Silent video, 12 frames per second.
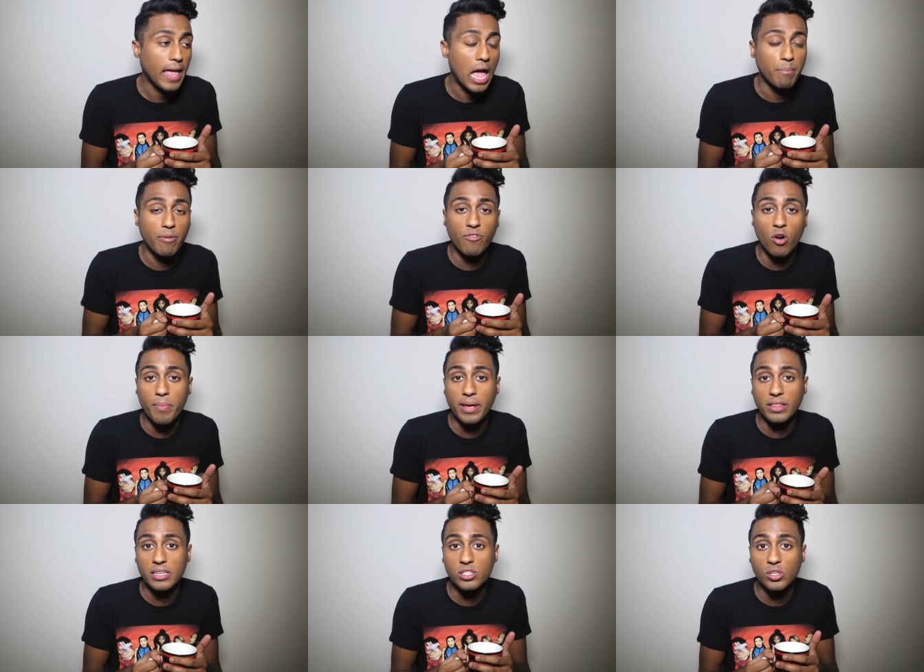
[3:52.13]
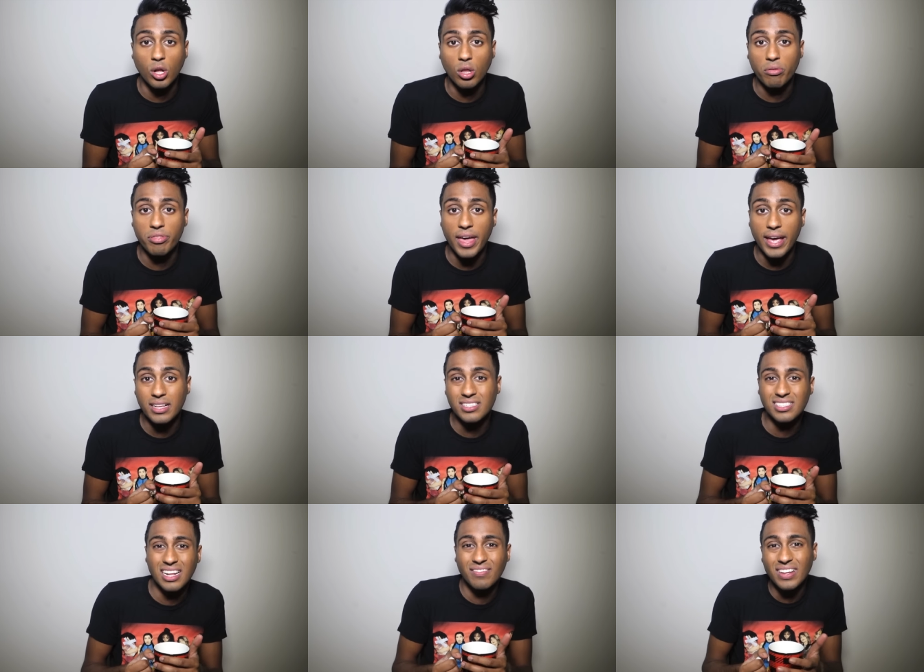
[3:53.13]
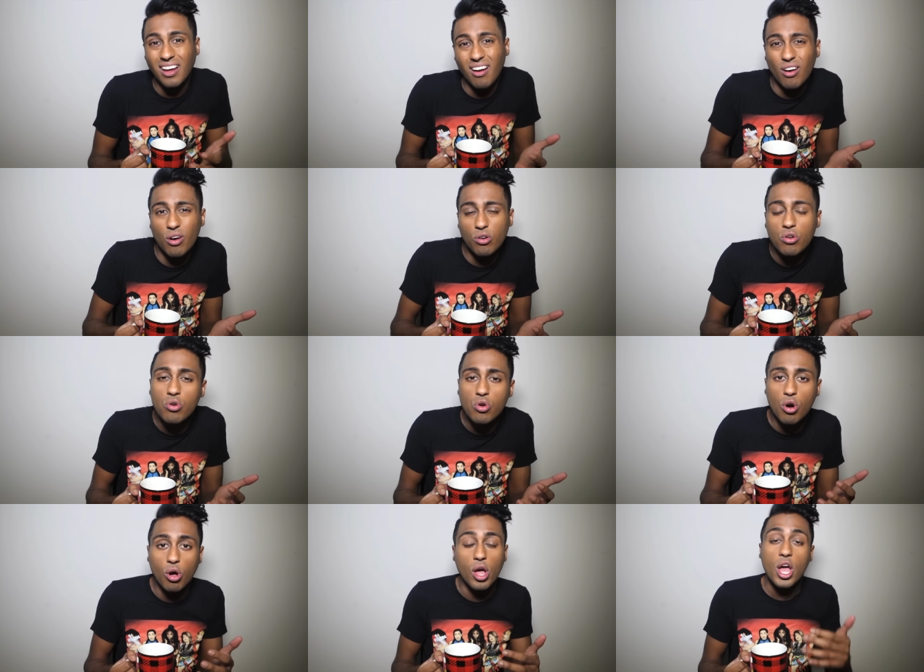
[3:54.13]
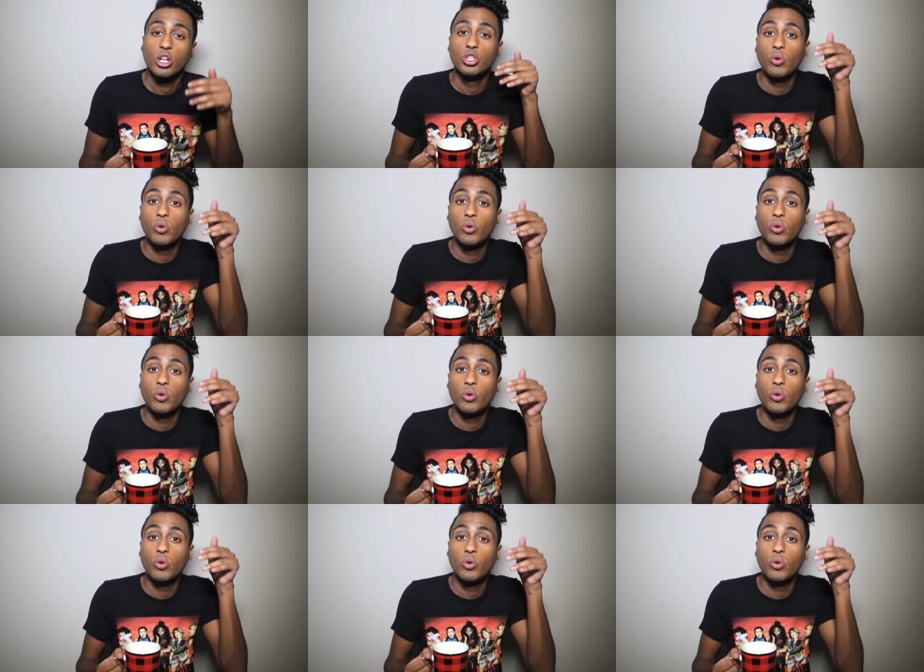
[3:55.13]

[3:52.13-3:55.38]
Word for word: I'm performing this solo thing. It's just kind of like, oh, cool.